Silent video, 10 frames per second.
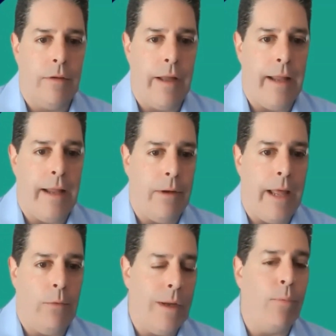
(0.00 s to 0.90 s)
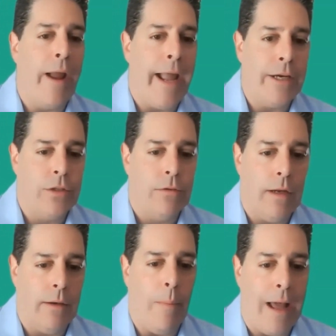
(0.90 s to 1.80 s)
and rebranch
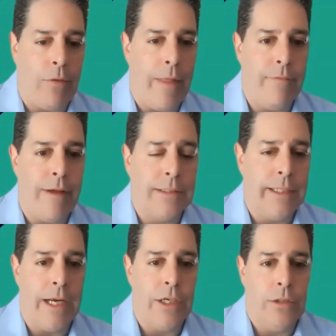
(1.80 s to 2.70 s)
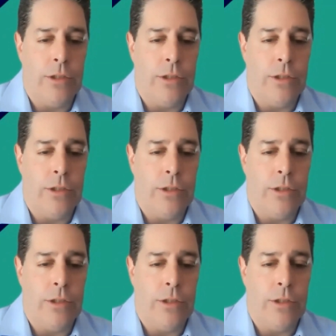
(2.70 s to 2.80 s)
and go back to that investigation.